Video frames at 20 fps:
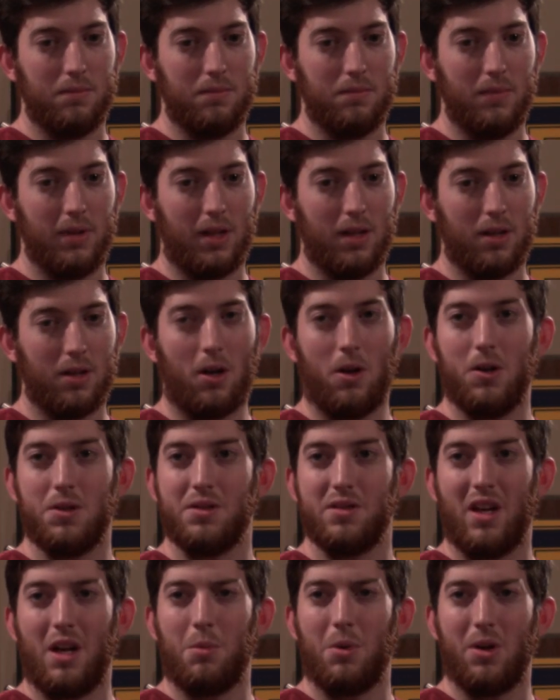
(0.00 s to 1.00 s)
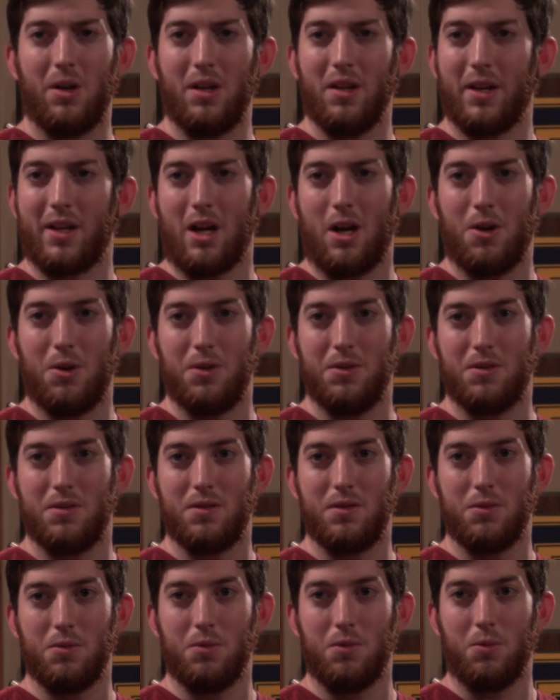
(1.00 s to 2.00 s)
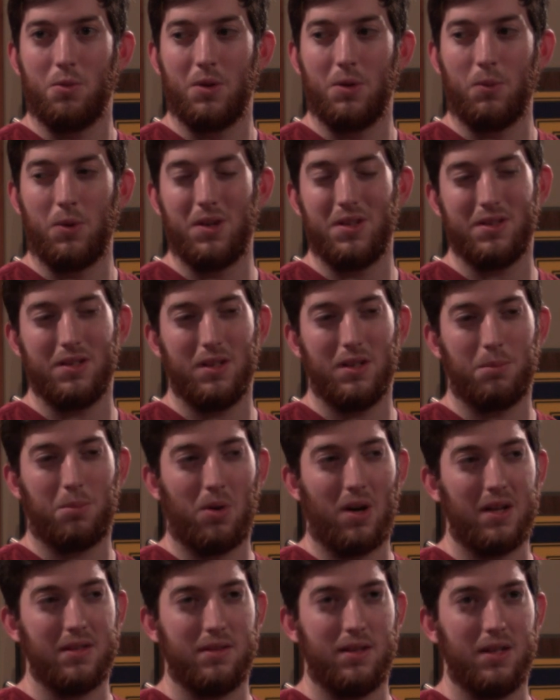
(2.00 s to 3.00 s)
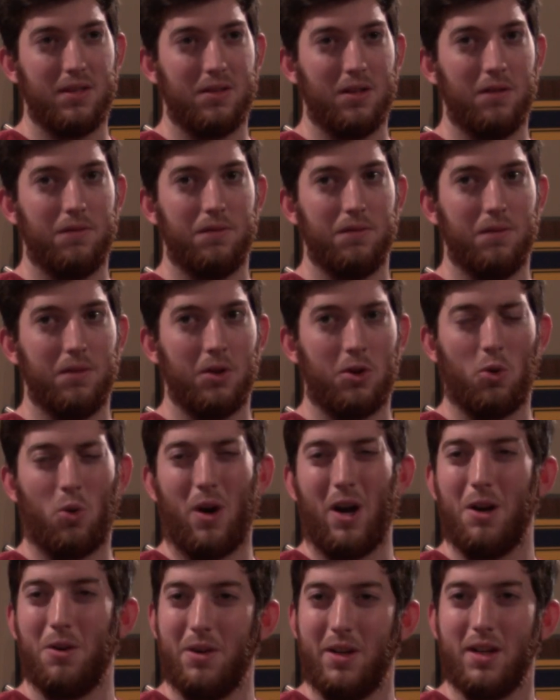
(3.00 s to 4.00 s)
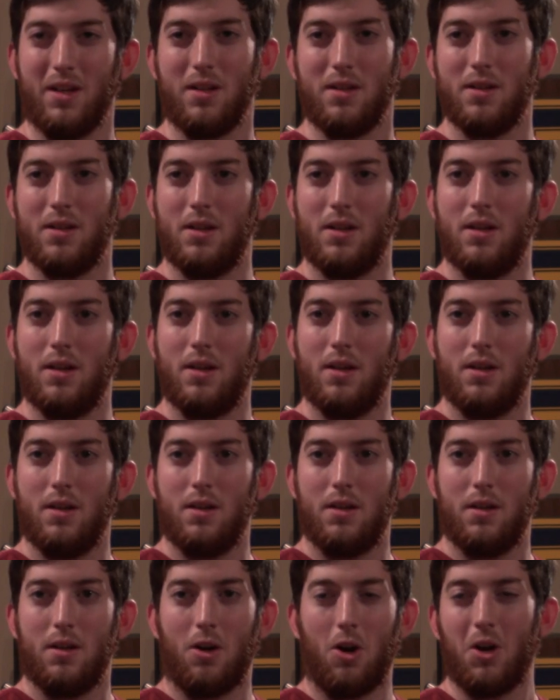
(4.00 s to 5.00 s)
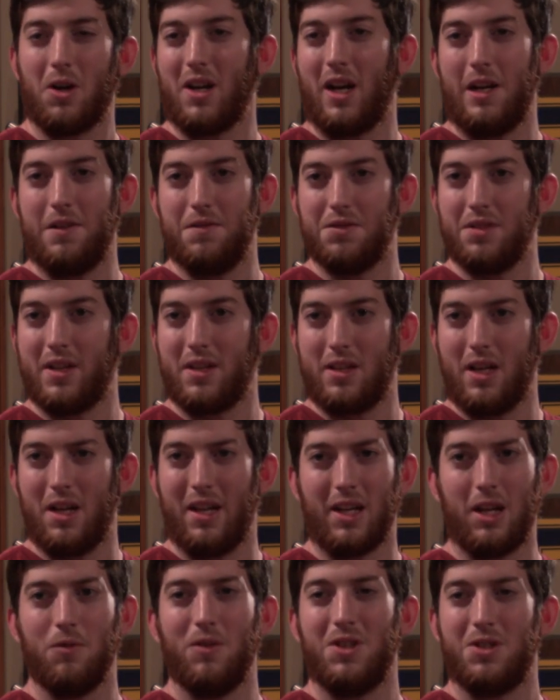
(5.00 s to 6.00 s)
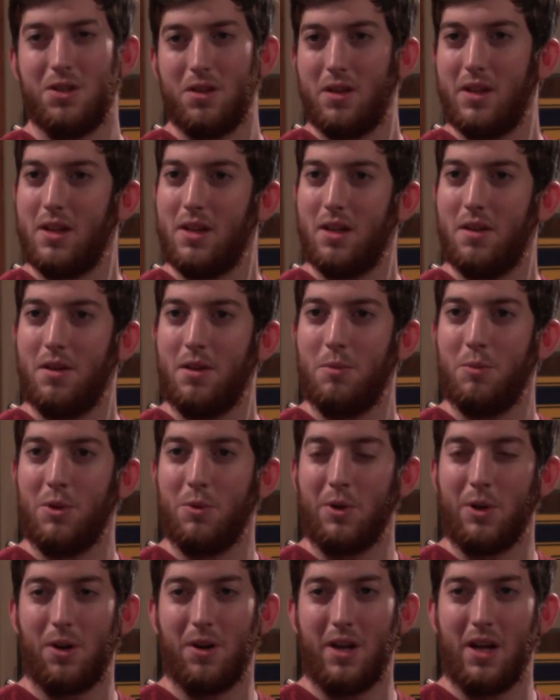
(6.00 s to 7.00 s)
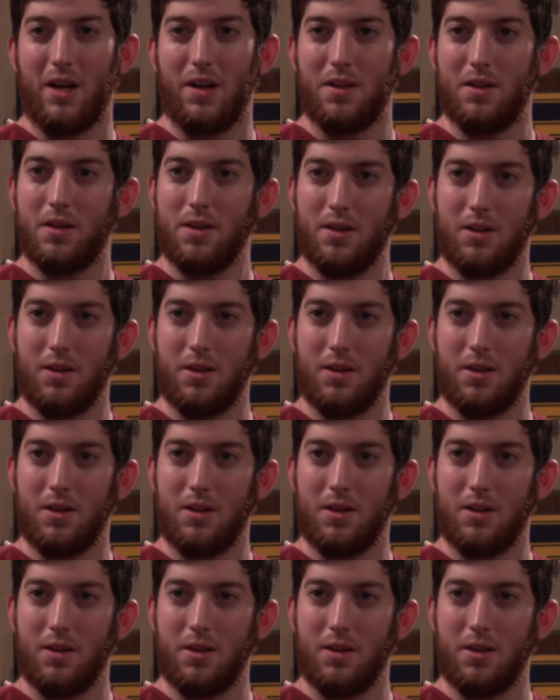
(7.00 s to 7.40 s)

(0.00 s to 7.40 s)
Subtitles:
like a college library like ours? What is the process of acquiring archives like that, like originally. I mean, we already had...